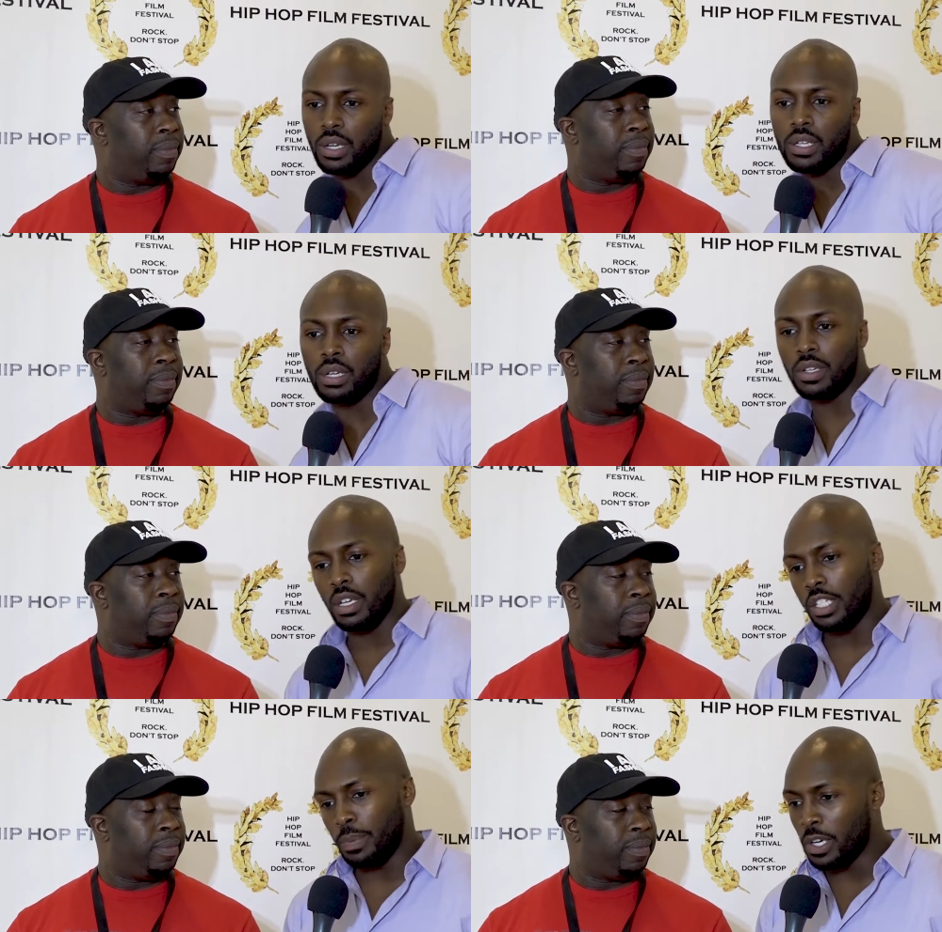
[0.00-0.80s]
Speaker 1: your, your,
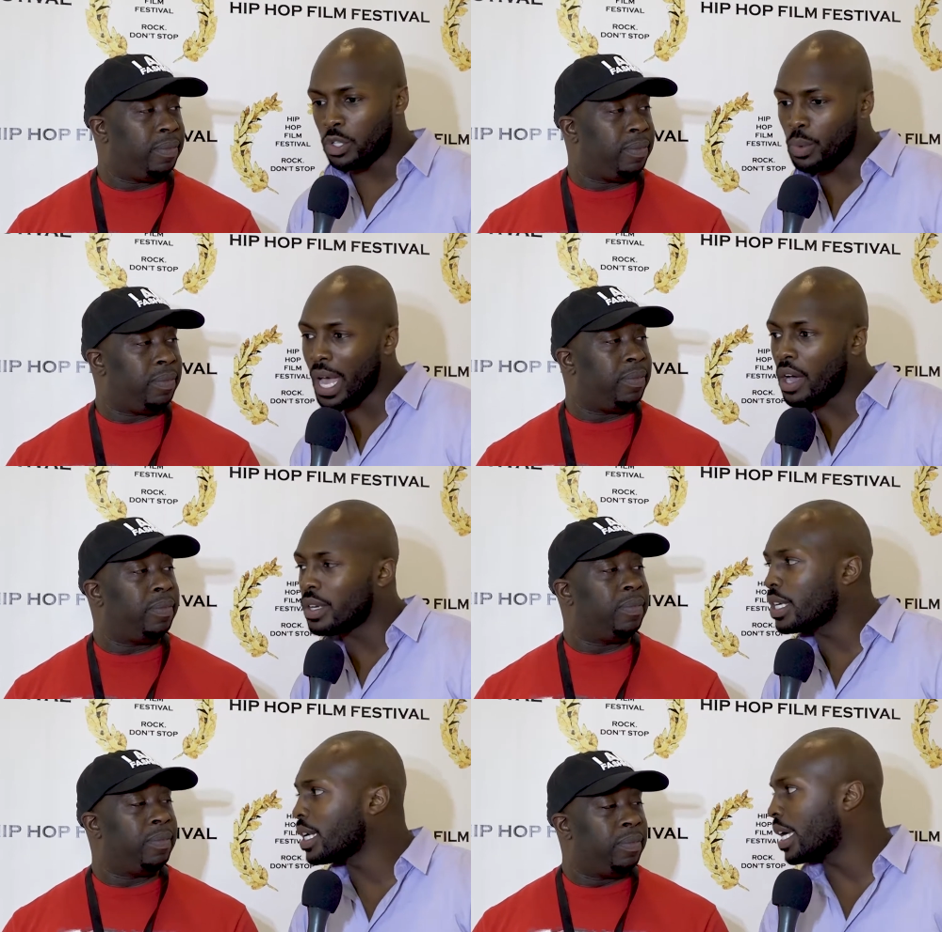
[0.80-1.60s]
your
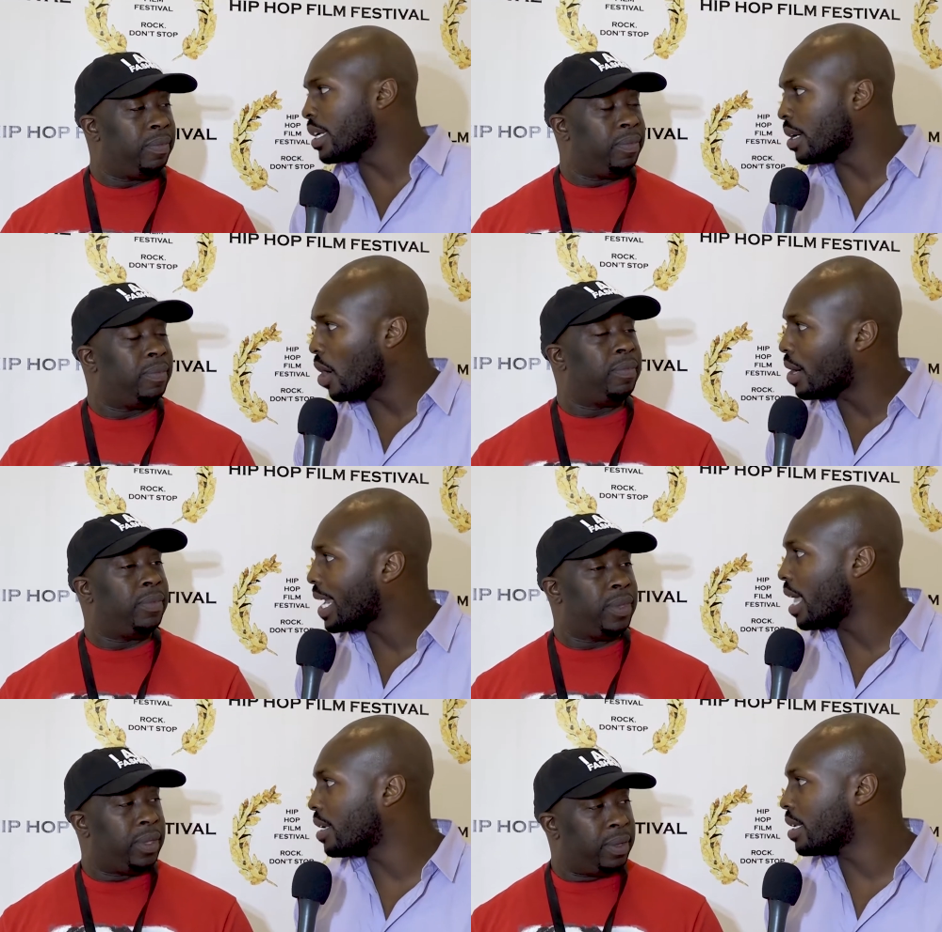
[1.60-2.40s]
spirituality and your
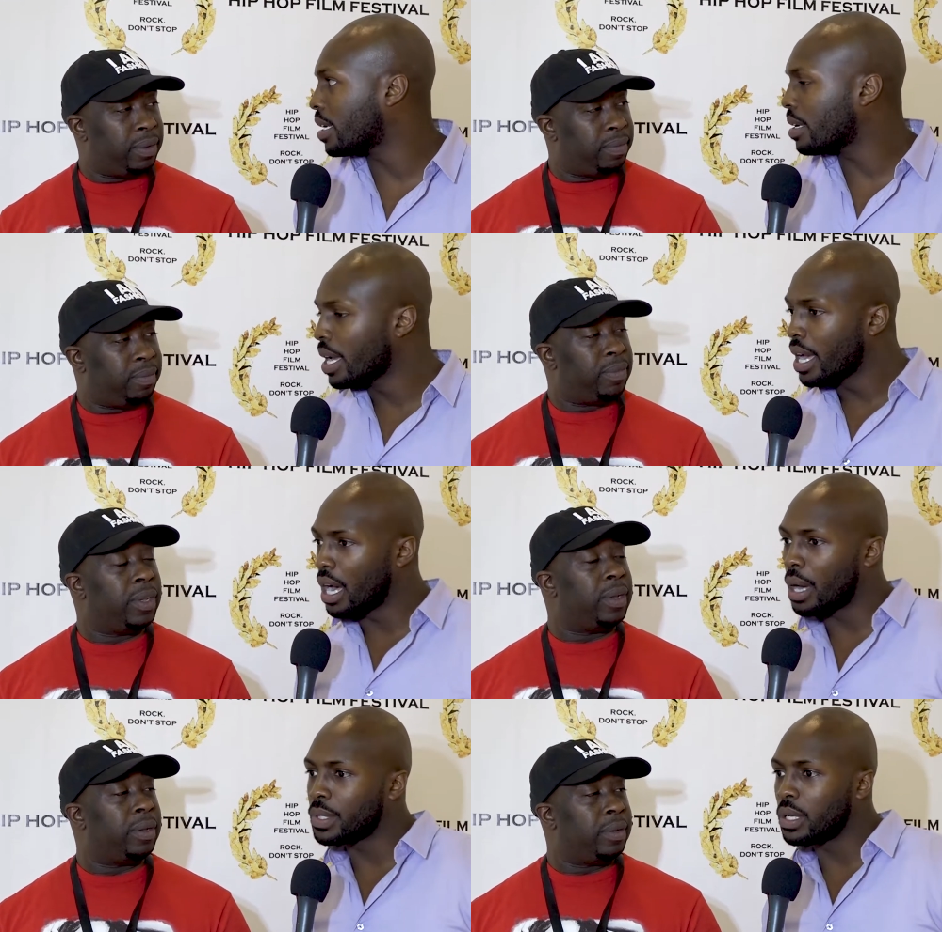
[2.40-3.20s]
carnality,
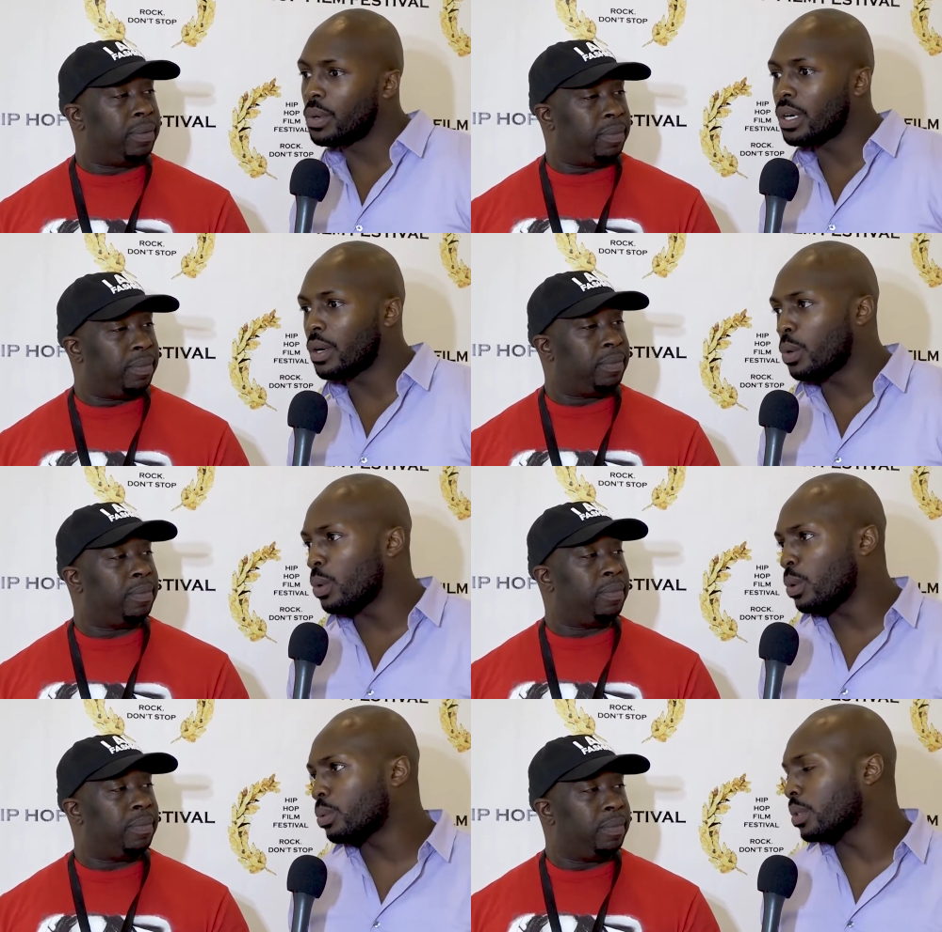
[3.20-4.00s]
um, someone
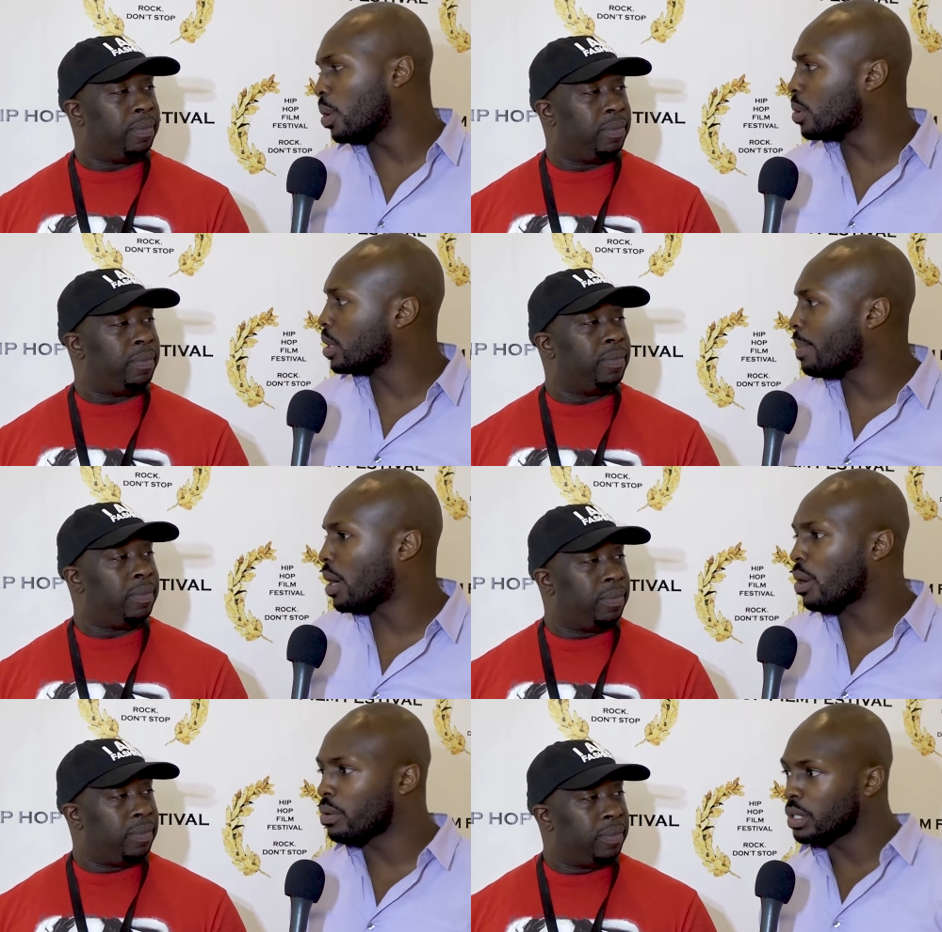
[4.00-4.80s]
who knows
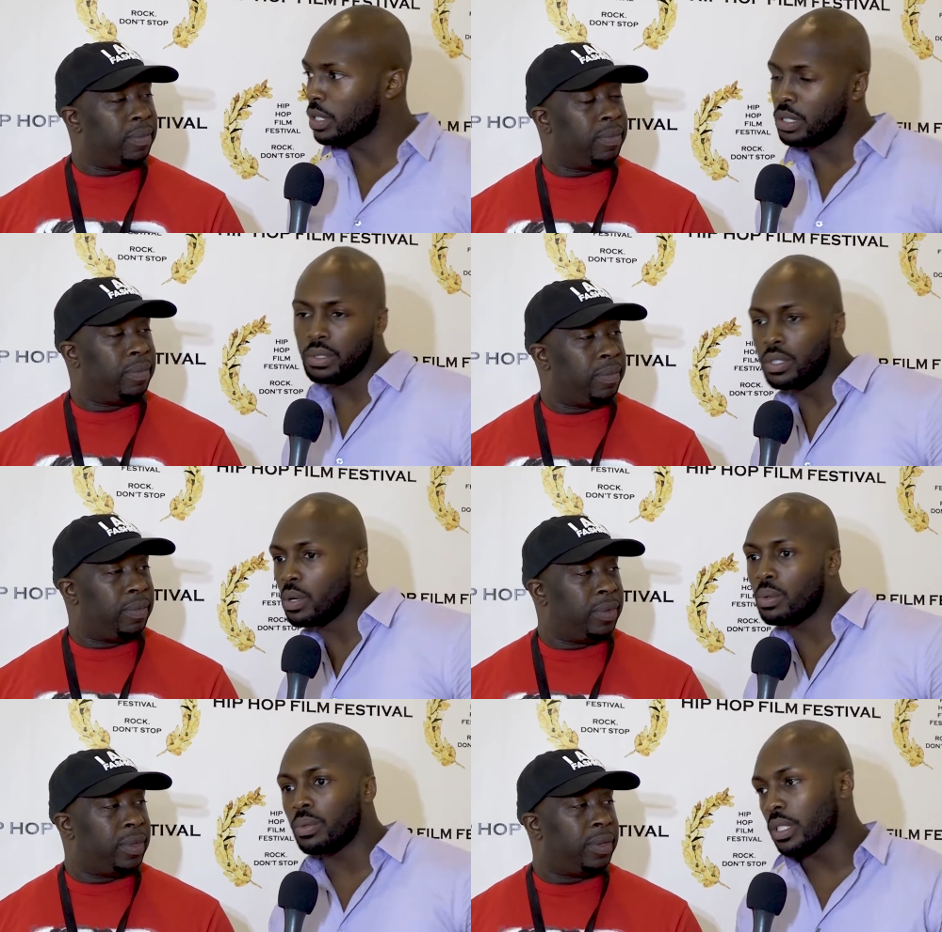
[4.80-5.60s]
about you
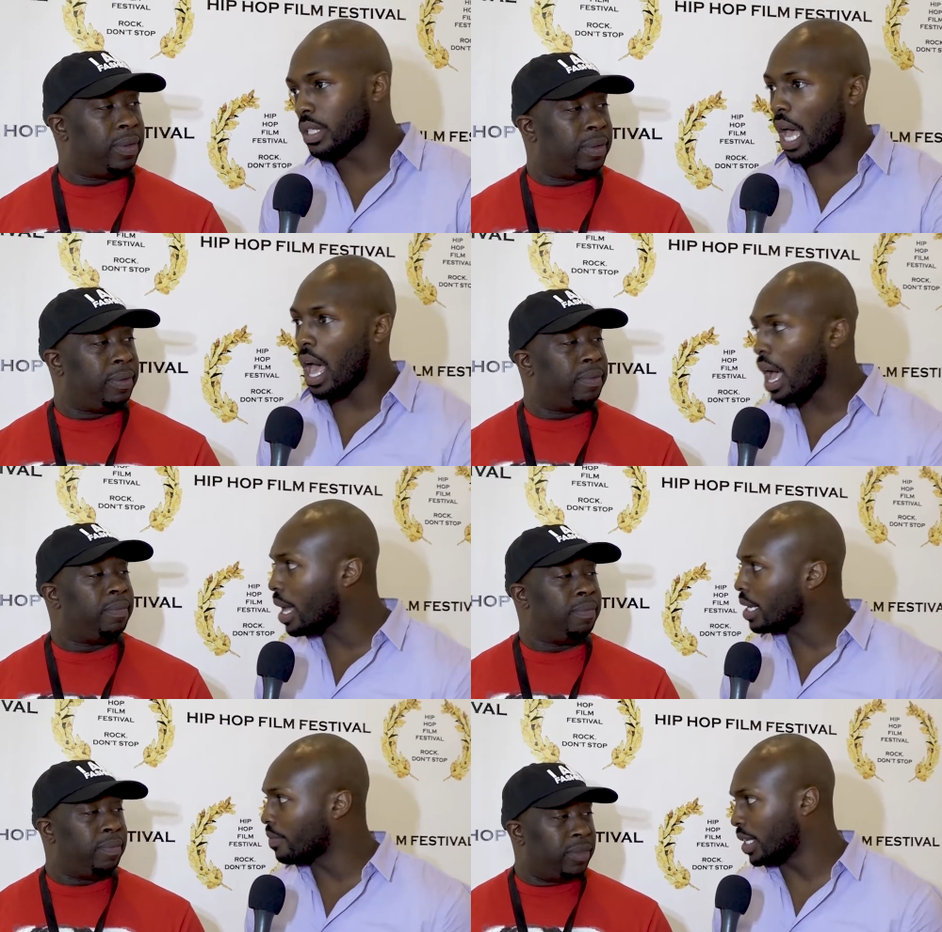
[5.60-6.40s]
know
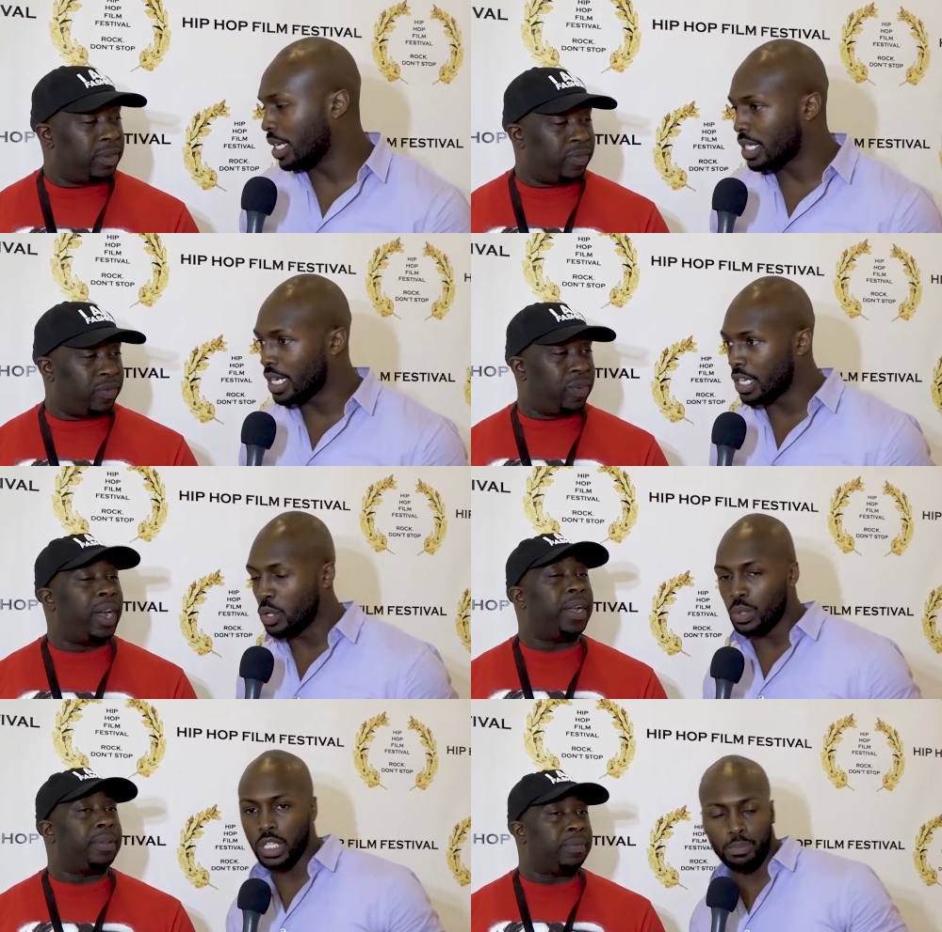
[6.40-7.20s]
God and religion and
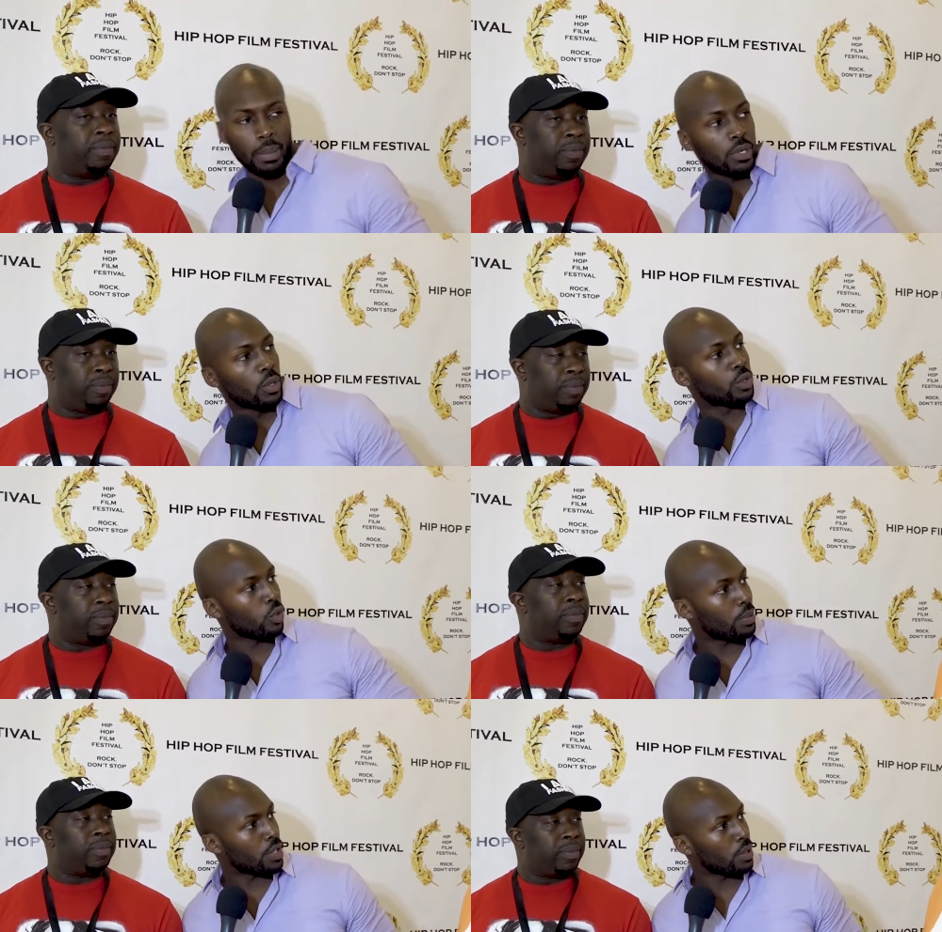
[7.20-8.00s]
uses biblical
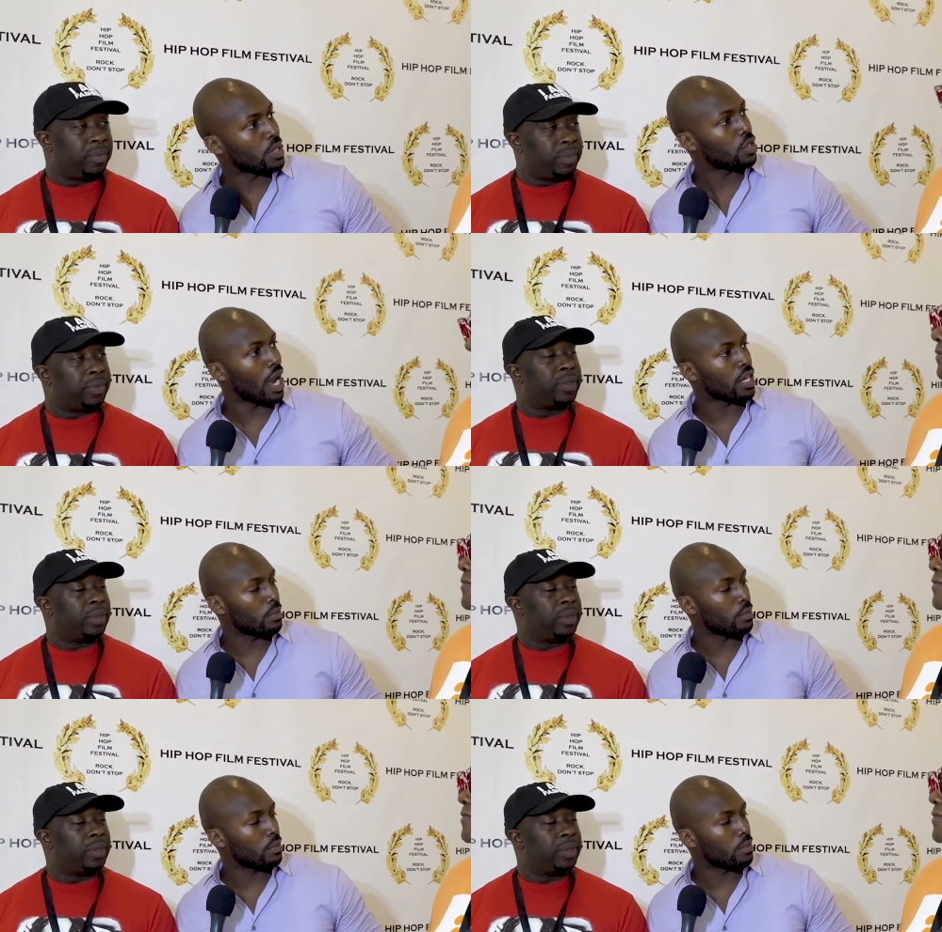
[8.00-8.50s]
scriptures to try to